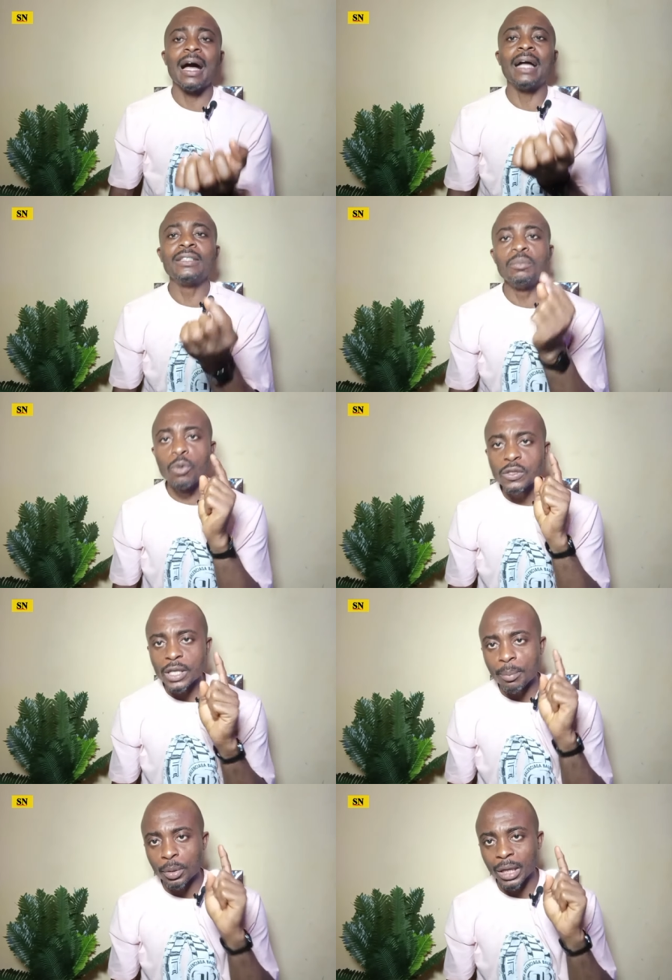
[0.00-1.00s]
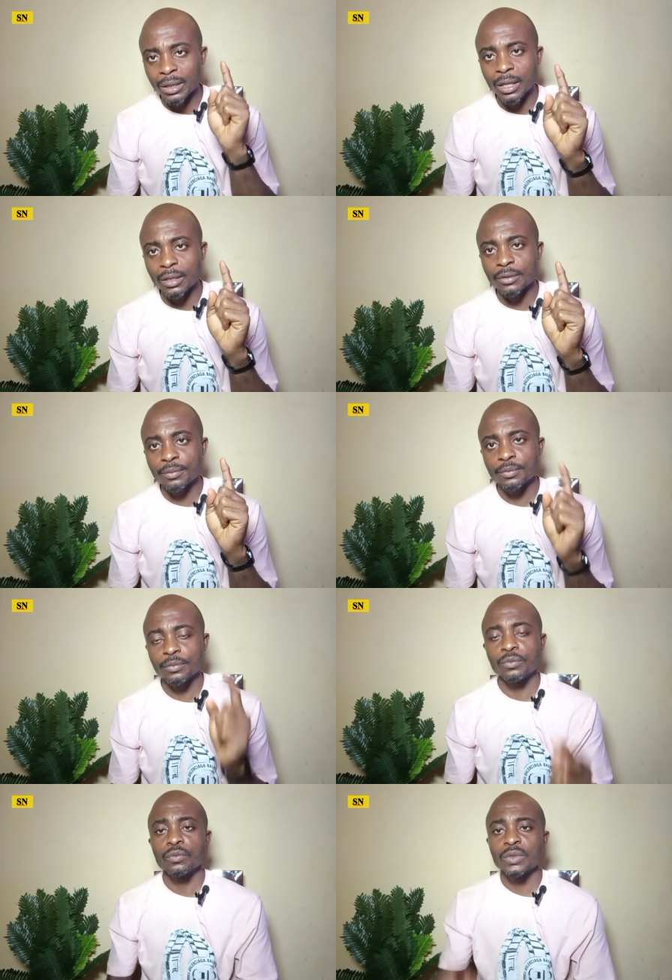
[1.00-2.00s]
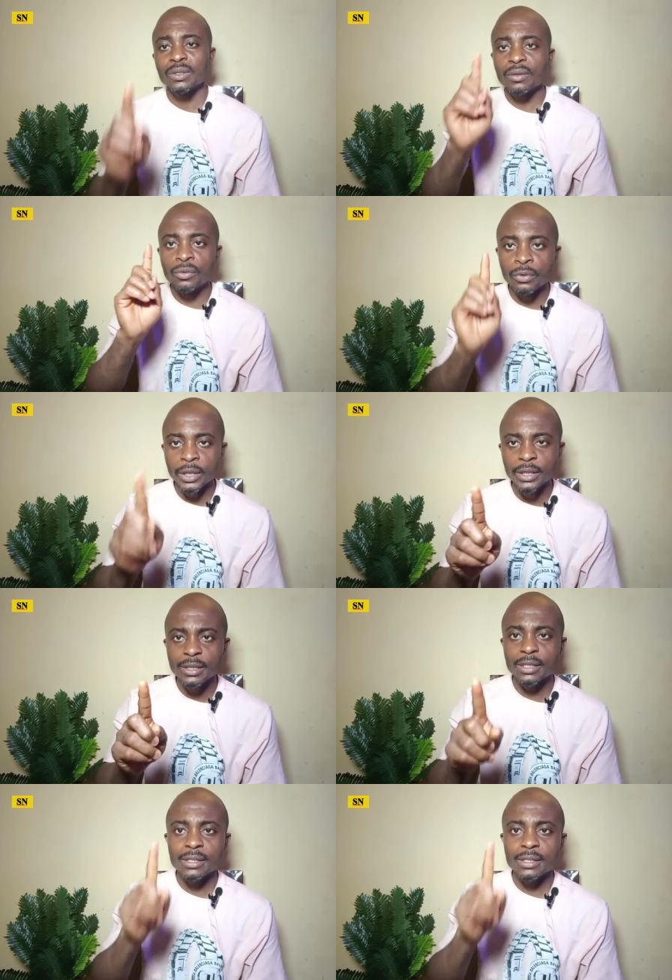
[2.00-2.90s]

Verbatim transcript: And the most importantly, read